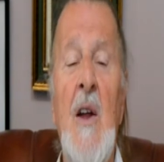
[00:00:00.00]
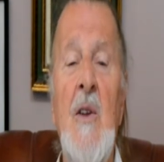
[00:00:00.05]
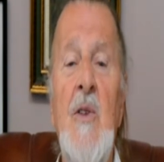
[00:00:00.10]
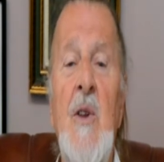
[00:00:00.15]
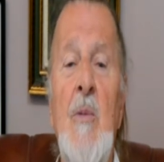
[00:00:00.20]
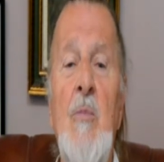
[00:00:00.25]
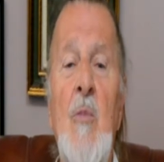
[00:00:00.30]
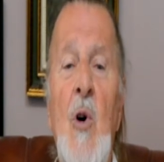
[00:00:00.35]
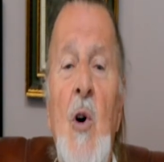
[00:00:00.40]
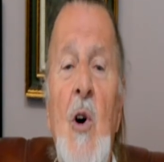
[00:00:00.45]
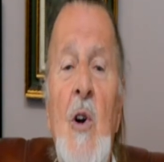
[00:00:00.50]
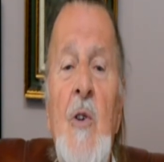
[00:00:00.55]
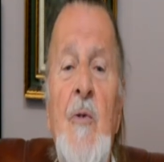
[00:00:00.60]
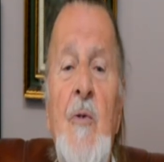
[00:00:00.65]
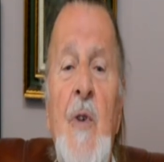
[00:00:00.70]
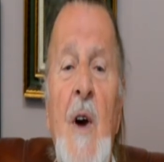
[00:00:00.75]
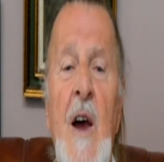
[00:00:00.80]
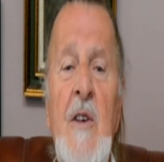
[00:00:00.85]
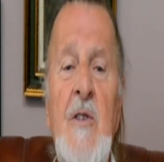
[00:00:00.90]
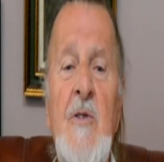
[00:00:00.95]
the more
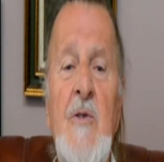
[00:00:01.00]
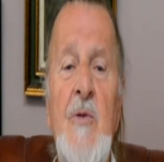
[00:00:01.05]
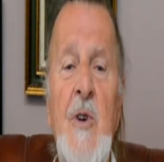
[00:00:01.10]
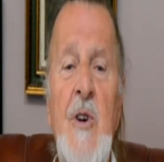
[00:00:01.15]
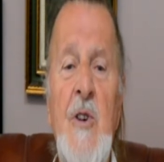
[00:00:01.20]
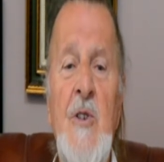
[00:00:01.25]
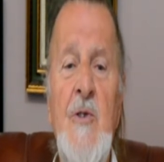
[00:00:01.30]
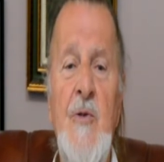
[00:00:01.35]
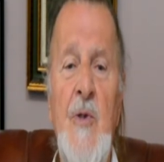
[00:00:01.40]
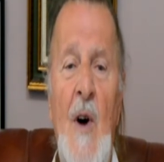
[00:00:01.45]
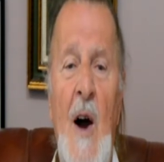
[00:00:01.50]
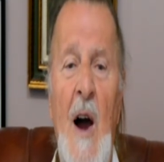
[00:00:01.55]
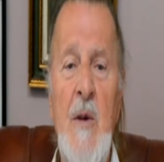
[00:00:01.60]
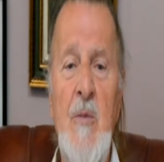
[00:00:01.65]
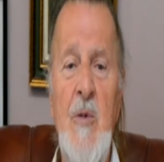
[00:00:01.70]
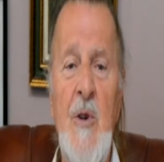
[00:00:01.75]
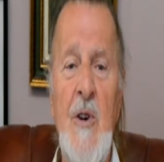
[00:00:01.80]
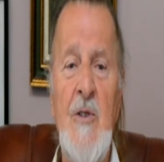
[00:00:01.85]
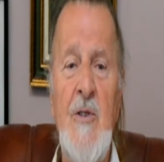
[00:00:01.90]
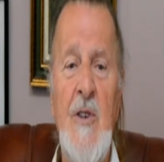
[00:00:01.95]
fast twitch
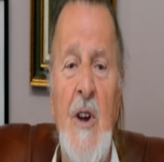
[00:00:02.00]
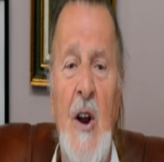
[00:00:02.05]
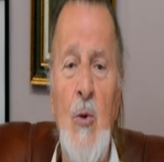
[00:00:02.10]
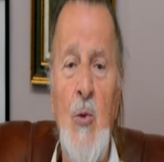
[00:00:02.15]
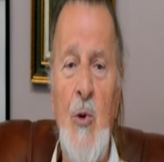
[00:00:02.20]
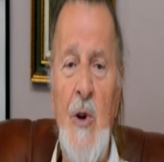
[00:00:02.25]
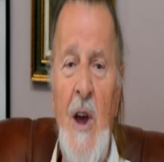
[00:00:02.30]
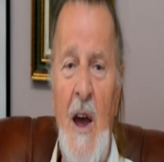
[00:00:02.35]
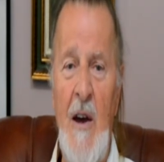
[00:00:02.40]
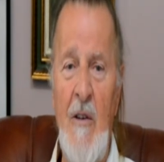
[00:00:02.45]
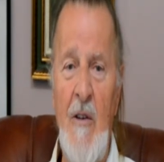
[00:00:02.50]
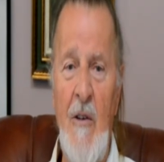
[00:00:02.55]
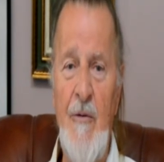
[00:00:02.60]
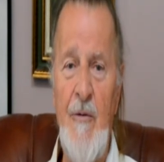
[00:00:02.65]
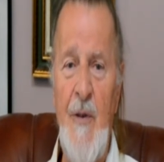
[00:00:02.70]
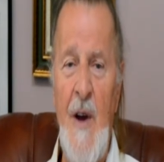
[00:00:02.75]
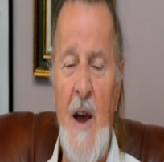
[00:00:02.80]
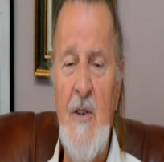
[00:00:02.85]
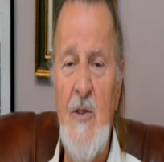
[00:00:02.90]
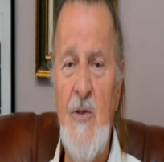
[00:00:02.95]
fibers, and we have a
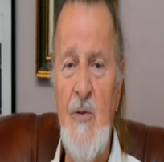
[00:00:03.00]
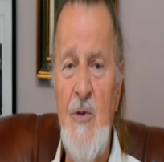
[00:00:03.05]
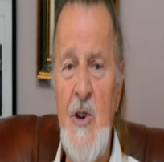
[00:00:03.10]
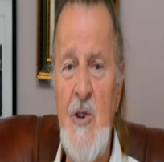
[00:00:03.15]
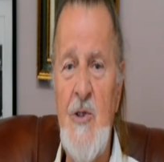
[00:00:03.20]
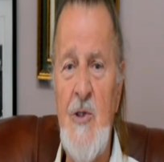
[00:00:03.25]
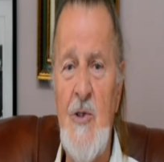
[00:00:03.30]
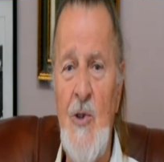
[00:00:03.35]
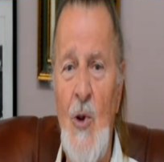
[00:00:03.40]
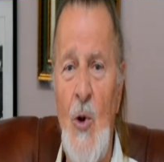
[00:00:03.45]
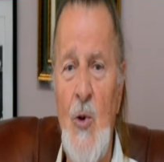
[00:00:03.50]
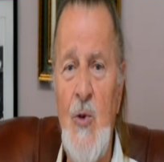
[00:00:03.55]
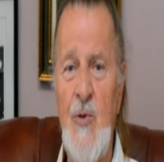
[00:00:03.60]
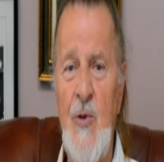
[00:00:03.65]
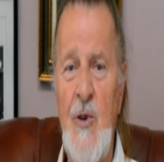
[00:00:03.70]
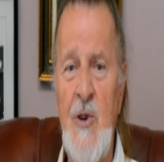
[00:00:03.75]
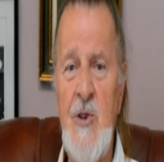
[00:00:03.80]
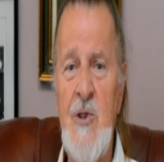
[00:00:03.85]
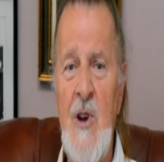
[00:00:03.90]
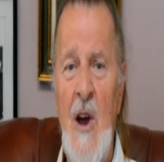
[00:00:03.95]
fast twitch, slow
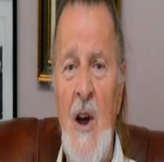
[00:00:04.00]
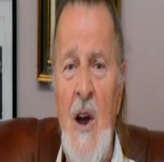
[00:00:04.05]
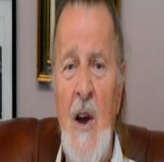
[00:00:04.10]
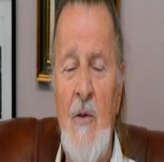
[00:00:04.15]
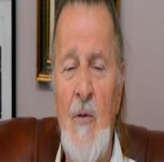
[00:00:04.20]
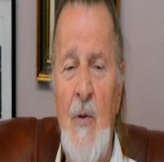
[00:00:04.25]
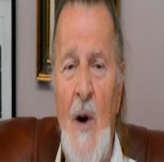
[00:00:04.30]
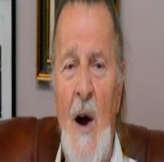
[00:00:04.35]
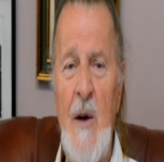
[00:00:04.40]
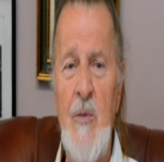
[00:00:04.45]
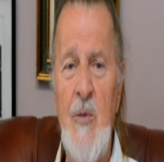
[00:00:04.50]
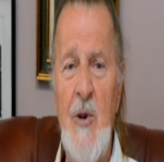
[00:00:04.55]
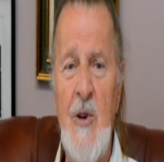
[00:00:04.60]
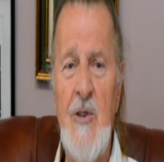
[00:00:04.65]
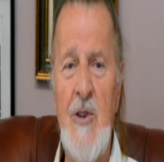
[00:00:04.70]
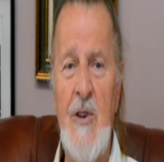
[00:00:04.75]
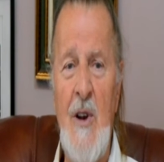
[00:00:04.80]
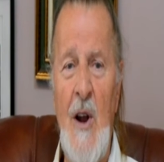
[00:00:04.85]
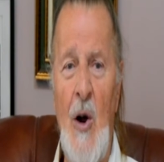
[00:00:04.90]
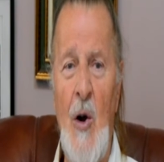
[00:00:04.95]
twitch
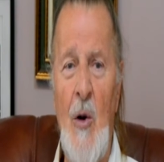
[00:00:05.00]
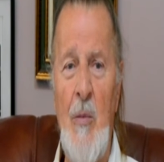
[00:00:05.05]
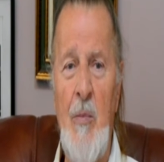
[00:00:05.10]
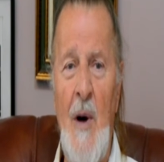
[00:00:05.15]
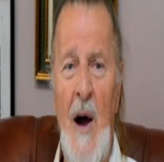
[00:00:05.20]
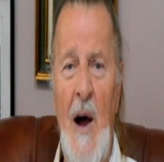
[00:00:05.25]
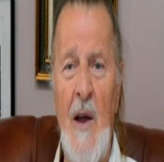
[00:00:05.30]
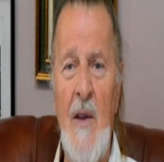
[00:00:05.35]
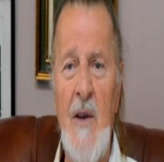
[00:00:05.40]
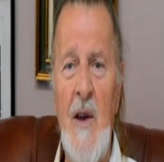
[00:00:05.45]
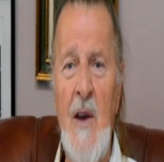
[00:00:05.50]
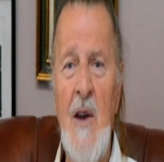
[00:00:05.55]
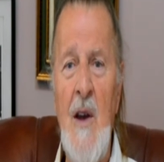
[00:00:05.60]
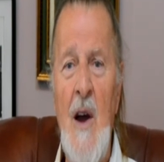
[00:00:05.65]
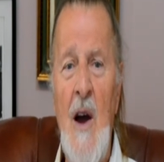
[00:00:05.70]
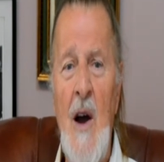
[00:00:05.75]
fibers in our body,